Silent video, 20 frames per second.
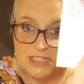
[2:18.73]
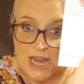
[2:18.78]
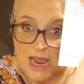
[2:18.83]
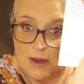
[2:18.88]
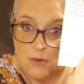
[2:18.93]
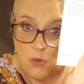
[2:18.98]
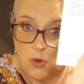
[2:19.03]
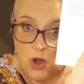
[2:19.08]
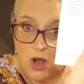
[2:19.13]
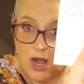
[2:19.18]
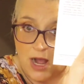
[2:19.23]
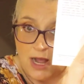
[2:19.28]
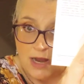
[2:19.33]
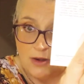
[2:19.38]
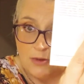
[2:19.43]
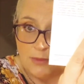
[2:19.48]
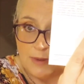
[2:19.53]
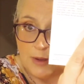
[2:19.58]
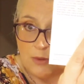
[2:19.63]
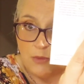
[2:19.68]

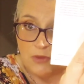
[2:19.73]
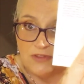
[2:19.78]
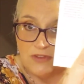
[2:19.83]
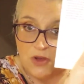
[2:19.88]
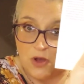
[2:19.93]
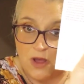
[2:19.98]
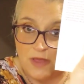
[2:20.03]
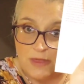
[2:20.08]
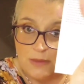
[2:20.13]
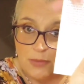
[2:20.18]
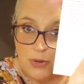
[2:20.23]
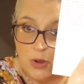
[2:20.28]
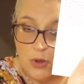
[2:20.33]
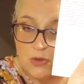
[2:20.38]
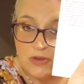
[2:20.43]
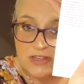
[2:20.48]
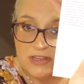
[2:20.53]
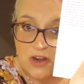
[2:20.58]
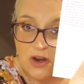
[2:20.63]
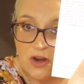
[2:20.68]
Taiwan, about what's on the
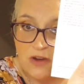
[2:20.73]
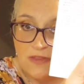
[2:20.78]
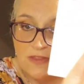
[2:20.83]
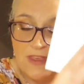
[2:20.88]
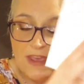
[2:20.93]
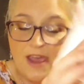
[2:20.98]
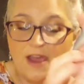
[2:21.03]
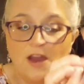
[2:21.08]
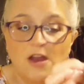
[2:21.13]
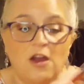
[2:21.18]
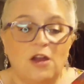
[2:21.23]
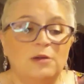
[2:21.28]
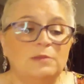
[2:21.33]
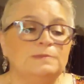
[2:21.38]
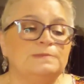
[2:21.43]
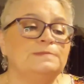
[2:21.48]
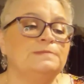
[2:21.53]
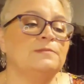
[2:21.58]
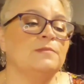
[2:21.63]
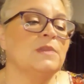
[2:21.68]
postcard
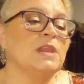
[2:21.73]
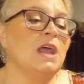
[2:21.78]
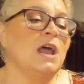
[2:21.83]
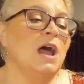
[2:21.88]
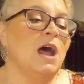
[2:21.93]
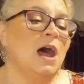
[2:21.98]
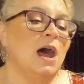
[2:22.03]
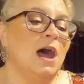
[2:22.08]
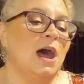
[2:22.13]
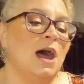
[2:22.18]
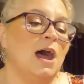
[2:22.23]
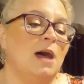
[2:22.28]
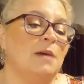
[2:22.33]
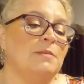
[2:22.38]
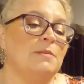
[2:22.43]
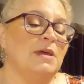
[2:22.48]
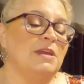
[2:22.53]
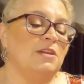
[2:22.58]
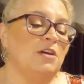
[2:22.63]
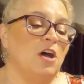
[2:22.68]
there.
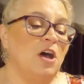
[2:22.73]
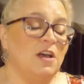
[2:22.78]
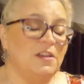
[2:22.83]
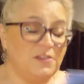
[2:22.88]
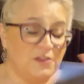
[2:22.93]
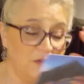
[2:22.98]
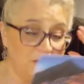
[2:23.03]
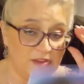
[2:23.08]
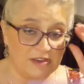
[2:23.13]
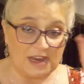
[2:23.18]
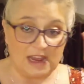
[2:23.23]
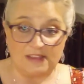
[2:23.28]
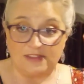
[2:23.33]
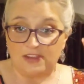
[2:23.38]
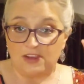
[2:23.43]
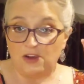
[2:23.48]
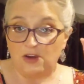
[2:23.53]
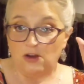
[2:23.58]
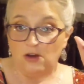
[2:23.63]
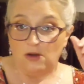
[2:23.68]
Um, and it also
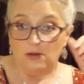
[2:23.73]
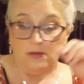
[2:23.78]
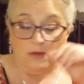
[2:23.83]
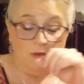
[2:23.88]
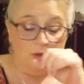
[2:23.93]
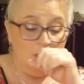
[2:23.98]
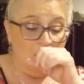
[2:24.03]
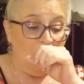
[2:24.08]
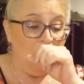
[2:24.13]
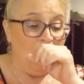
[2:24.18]
states here,